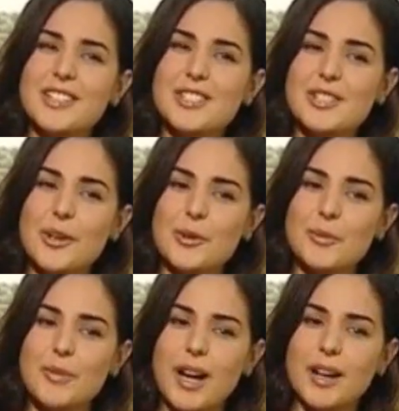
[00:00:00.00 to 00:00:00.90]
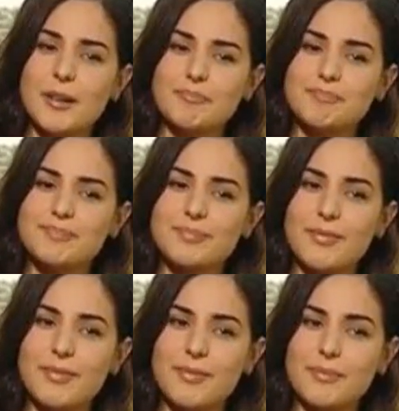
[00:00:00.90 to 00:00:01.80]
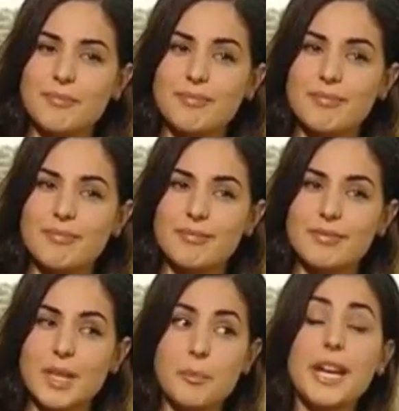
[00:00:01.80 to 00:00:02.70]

So, um, mm,